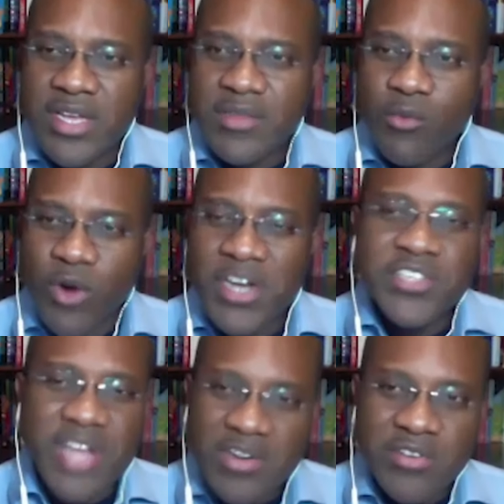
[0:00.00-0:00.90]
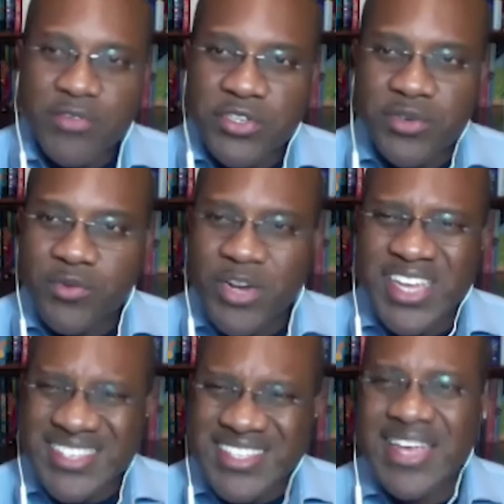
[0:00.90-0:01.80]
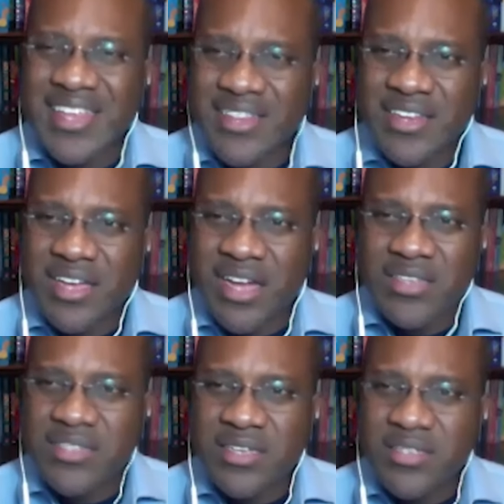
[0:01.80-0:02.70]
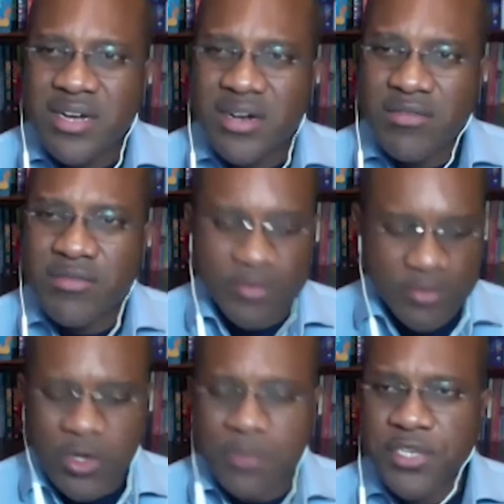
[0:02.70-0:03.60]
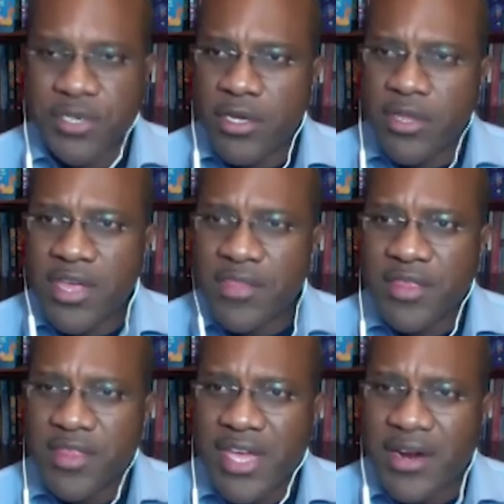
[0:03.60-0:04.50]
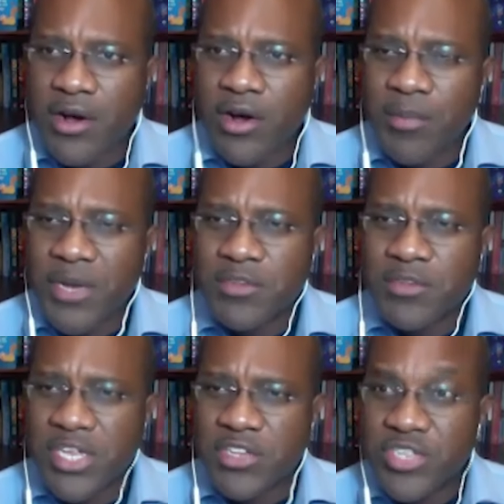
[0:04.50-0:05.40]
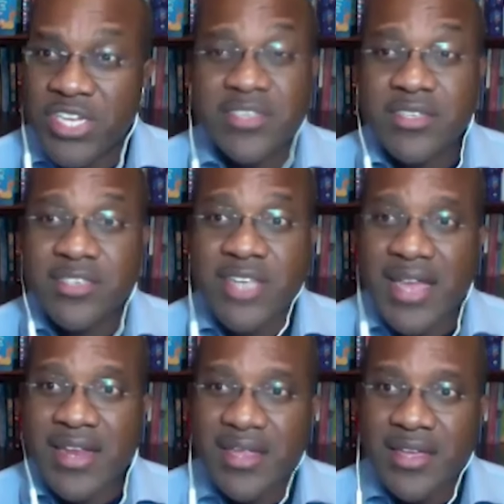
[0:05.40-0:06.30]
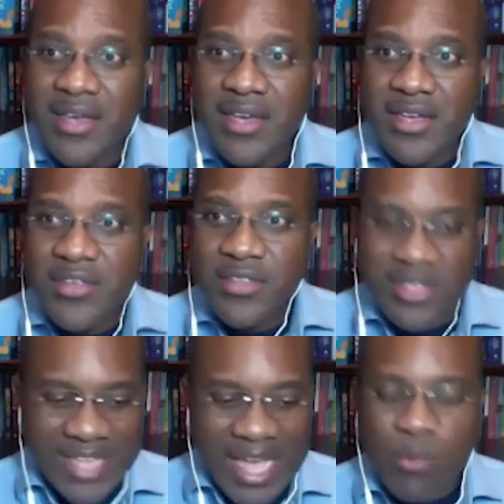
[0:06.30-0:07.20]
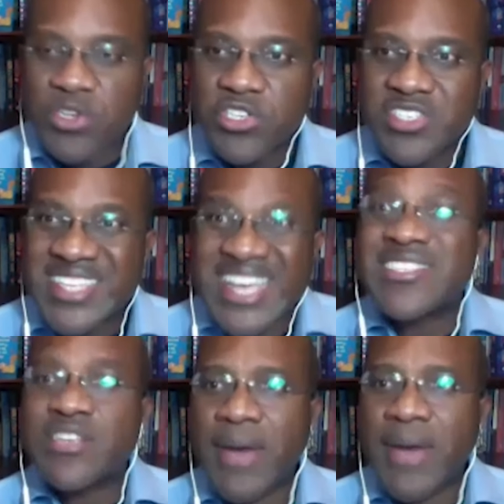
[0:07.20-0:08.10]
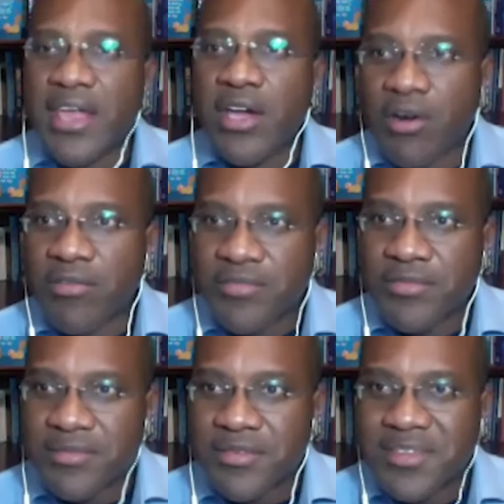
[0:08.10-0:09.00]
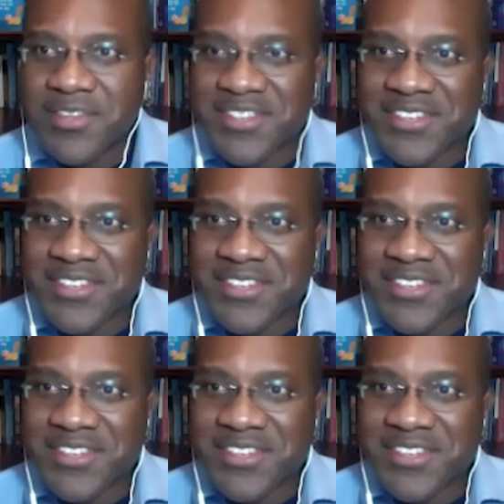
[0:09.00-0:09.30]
What is controversial in what he said in the context of scripture? No, nothing there at all. But in today's society, that would set somebody off. Because